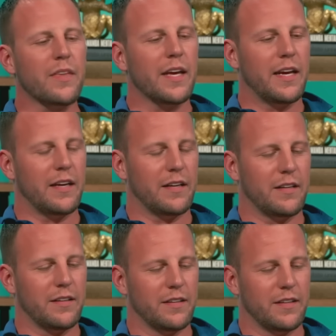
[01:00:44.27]

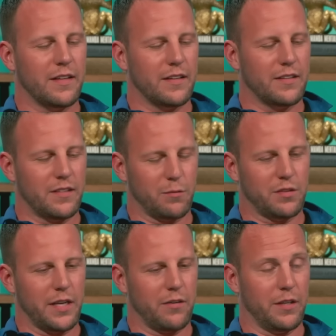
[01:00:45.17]
double
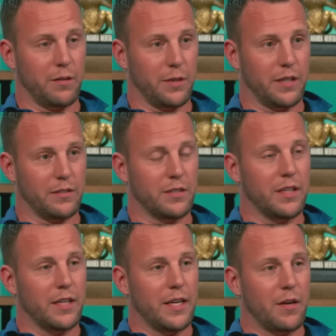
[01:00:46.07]
standard here, because
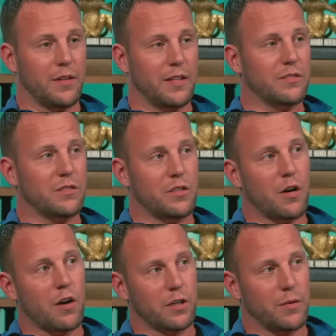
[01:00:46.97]
this is the
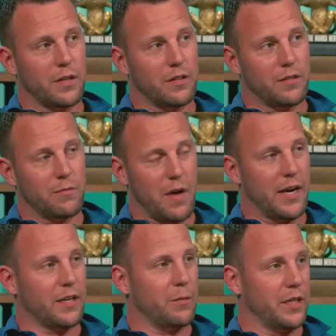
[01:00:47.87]
argument
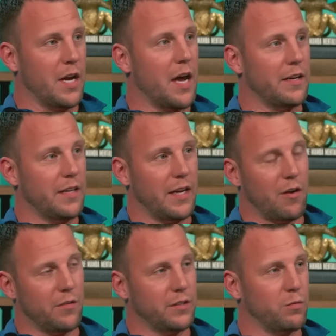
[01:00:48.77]
Monica McNutt and
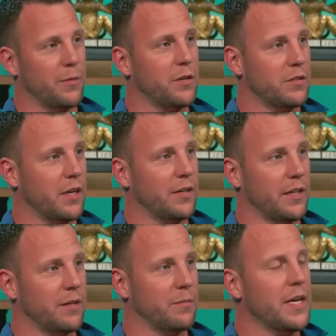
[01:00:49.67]
all these women are telling
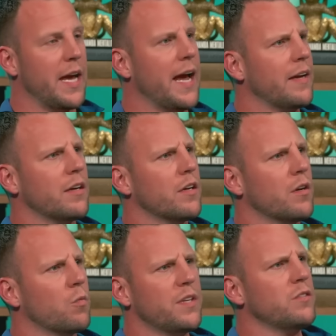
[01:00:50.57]
him, hey,
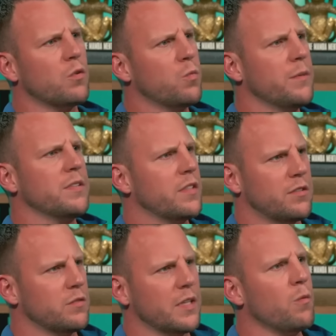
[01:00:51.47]
these are women's
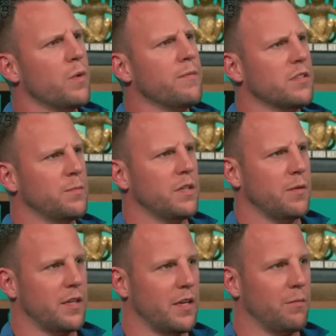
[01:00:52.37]
issues. Let women speak
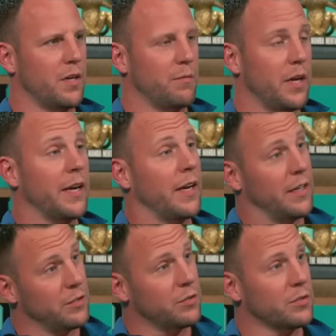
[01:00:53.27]
about the WNBA. And
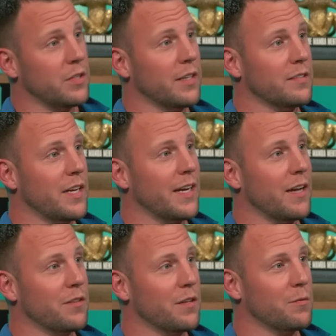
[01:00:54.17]
he sure stuck his neck
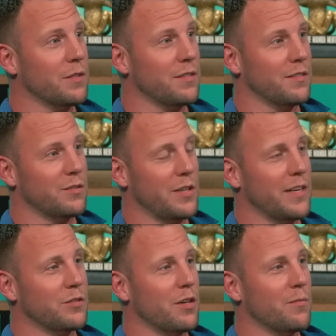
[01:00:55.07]
out there with
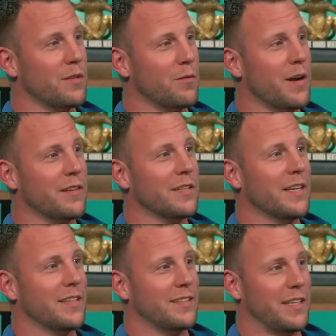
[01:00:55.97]
Shannon Sharp and the rest
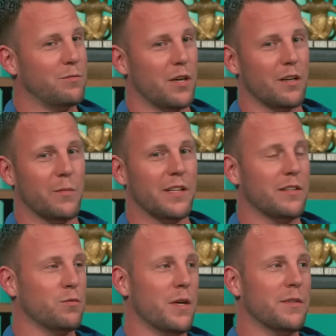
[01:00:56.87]
to keep talking about
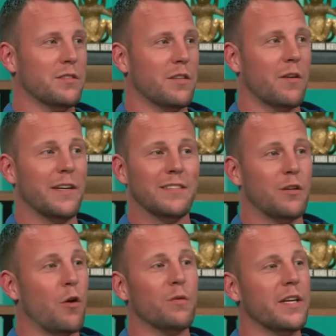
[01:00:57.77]
these women. So is
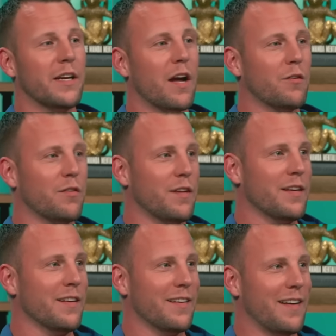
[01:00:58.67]
it only a color
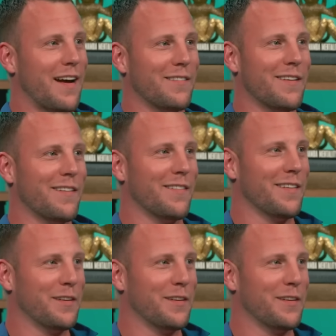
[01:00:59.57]
thing? I don't know.